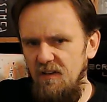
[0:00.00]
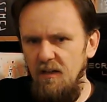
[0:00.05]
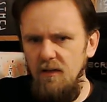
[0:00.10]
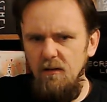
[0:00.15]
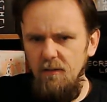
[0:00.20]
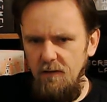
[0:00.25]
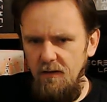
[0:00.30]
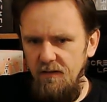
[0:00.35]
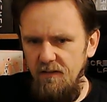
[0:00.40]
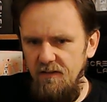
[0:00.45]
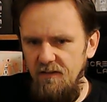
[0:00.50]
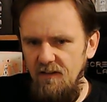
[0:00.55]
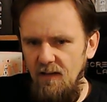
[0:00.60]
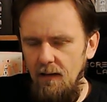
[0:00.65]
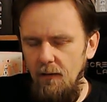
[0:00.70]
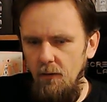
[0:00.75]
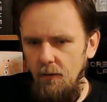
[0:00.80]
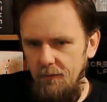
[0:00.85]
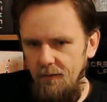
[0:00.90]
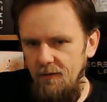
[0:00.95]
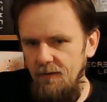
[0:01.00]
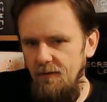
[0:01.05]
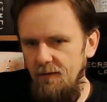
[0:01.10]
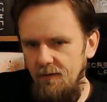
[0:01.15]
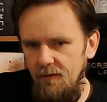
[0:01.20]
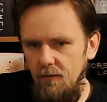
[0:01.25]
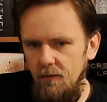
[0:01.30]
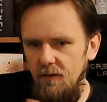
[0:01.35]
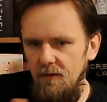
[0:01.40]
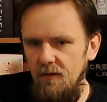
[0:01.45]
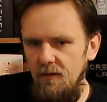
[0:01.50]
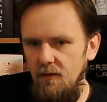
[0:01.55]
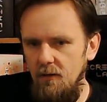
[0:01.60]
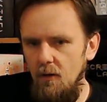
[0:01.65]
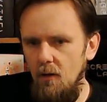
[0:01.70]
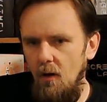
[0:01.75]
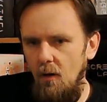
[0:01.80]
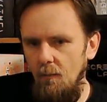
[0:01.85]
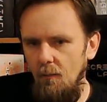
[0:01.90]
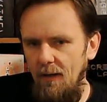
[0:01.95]
skill tests a lot easier than the
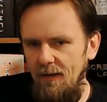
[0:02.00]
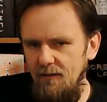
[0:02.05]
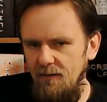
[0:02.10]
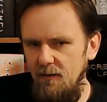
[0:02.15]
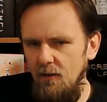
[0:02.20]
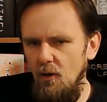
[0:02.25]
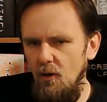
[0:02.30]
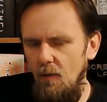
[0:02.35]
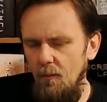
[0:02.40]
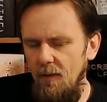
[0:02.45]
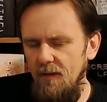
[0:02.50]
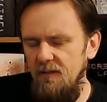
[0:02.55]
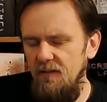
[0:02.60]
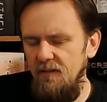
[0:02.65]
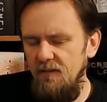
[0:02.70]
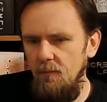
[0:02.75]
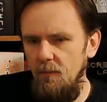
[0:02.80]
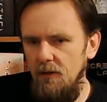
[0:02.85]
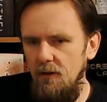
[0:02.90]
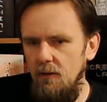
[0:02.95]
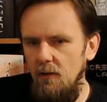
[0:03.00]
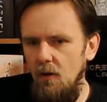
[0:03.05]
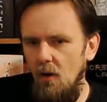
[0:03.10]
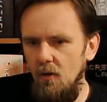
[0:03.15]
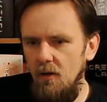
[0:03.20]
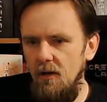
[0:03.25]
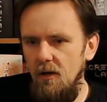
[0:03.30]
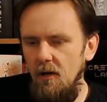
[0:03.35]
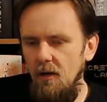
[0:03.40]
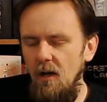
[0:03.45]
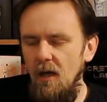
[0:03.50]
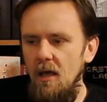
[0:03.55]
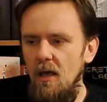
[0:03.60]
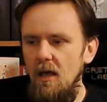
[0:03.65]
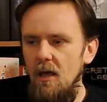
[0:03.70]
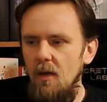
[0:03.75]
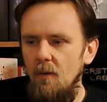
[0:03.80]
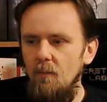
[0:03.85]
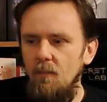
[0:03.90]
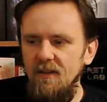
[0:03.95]
combat. The combat is a bit longer,
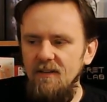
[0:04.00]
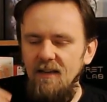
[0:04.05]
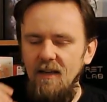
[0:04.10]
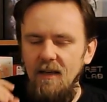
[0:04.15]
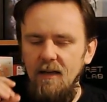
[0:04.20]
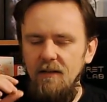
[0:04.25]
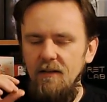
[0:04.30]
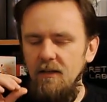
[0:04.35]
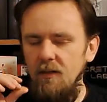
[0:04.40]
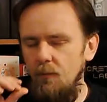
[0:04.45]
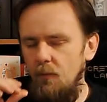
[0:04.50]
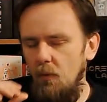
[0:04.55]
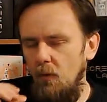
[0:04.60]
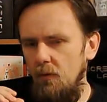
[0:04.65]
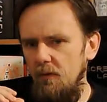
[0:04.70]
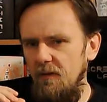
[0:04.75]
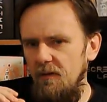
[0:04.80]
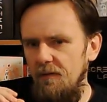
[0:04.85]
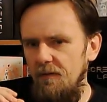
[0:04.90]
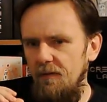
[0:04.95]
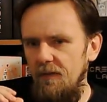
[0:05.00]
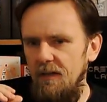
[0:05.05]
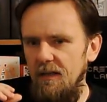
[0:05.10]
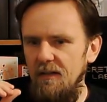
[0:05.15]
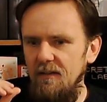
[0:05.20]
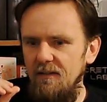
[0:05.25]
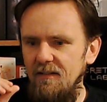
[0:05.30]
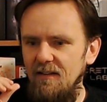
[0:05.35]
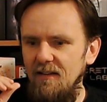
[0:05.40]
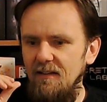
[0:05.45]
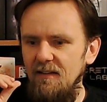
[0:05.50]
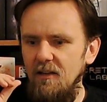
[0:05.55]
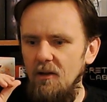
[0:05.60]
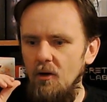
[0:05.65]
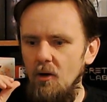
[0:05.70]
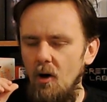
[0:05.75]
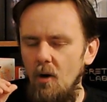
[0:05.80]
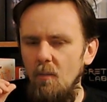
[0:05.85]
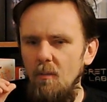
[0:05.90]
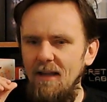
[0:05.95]
but the important thing is that the
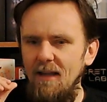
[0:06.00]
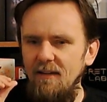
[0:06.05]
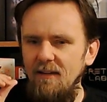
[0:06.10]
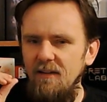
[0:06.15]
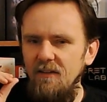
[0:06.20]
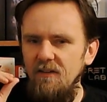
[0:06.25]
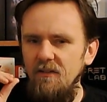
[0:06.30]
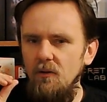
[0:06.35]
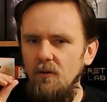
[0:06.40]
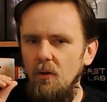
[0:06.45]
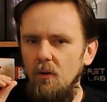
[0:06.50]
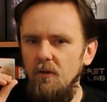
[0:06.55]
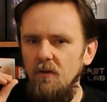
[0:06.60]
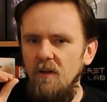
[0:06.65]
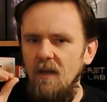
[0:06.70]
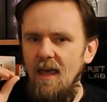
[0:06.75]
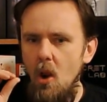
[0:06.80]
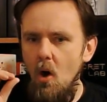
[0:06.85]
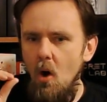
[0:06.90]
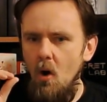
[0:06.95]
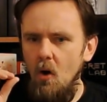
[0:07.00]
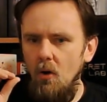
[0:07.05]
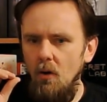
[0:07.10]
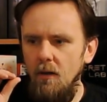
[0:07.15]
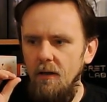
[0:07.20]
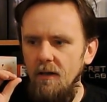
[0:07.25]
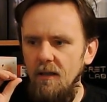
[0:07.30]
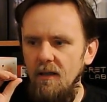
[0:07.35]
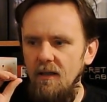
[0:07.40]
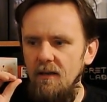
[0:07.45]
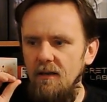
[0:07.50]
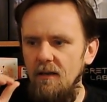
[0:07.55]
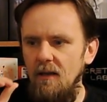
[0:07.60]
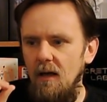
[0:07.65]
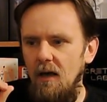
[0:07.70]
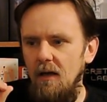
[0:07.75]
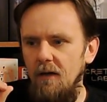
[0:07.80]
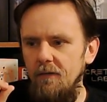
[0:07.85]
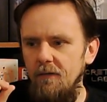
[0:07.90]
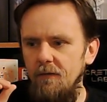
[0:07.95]
combat is not long
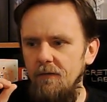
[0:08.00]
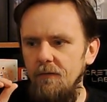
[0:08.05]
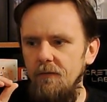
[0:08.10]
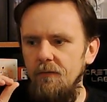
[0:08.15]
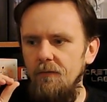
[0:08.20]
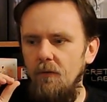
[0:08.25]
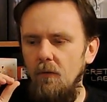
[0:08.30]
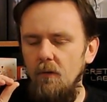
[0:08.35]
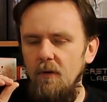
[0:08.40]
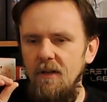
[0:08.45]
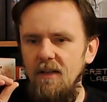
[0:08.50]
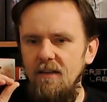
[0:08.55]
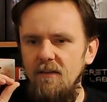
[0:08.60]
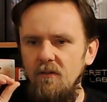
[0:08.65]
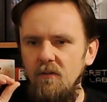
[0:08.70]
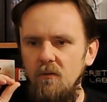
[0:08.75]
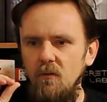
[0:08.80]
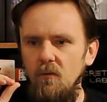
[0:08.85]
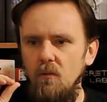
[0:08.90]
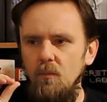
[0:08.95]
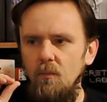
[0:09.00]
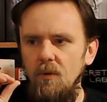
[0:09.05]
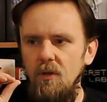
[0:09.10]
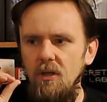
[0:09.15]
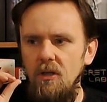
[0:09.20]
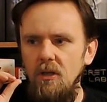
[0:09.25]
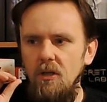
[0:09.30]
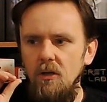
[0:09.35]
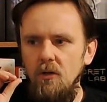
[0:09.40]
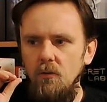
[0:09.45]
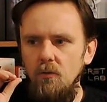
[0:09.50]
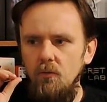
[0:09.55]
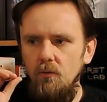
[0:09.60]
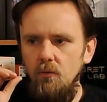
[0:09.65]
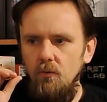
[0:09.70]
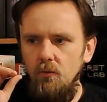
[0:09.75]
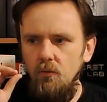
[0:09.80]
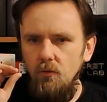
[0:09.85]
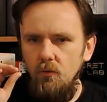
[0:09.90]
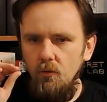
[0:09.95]
enough for it to be
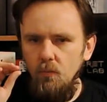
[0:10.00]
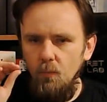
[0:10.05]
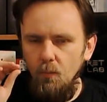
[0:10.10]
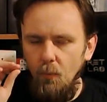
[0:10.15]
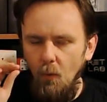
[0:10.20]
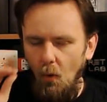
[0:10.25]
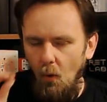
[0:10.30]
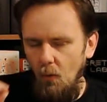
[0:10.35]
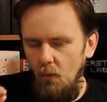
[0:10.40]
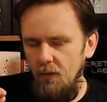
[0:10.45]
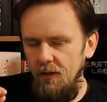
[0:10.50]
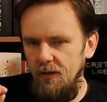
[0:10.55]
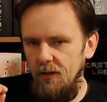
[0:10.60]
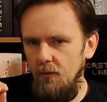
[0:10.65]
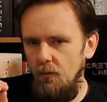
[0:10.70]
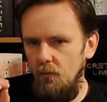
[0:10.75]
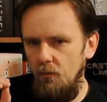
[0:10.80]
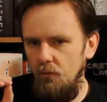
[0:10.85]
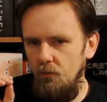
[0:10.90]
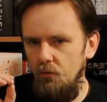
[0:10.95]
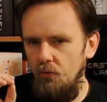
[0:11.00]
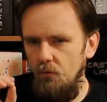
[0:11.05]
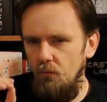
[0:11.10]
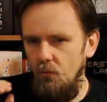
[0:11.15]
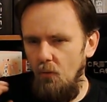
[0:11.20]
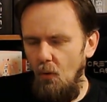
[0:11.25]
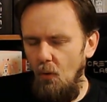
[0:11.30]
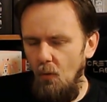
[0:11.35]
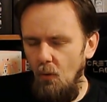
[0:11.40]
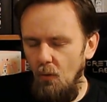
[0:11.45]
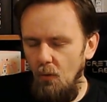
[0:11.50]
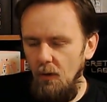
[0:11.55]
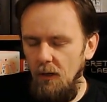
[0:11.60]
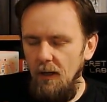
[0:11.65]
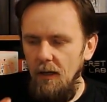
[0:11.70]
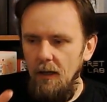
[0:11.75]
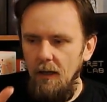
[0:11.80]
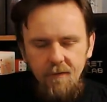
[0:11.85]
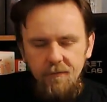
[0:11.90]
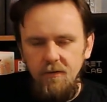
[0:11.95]
boring or droll
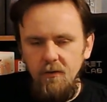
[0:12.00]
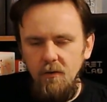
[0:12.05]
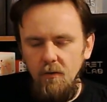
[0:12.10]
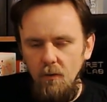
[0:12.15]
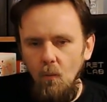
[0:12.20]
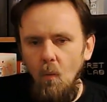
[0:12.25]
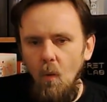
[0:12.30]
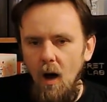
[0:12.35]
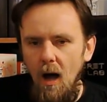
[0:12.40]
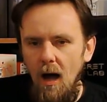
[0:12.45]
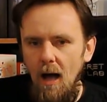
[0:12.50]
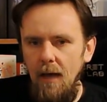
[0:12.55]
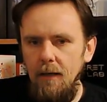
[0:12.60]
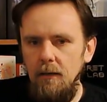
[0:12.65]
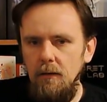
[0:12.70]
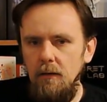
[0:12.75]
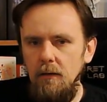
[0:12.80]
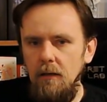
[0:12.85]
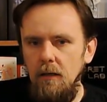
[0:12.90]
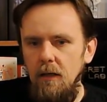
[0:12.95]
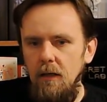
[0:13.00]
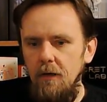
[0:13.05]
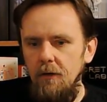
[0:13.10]
after a while.